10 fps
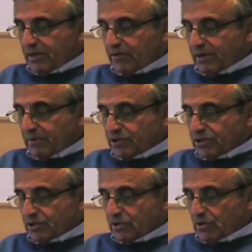3 months
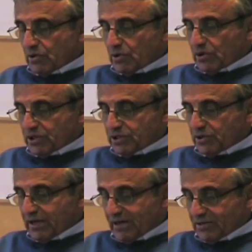to August
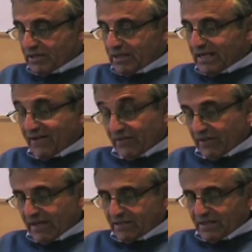2011.
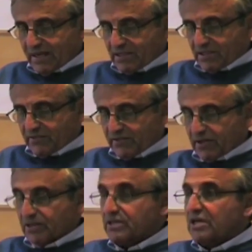That's the latest
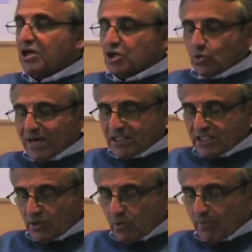figures.
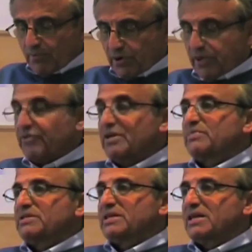
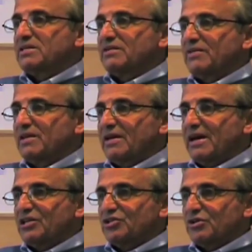21.3% of the
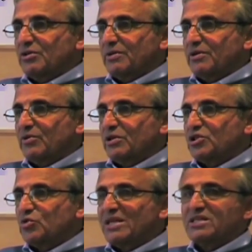age group. In other words,
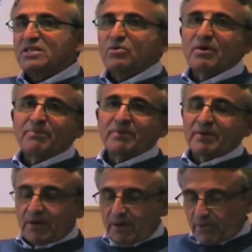
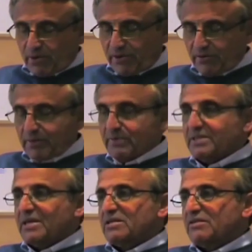
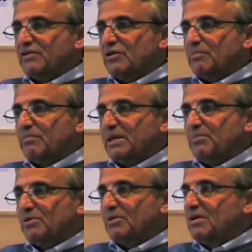21.3% of young
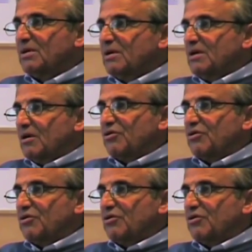people are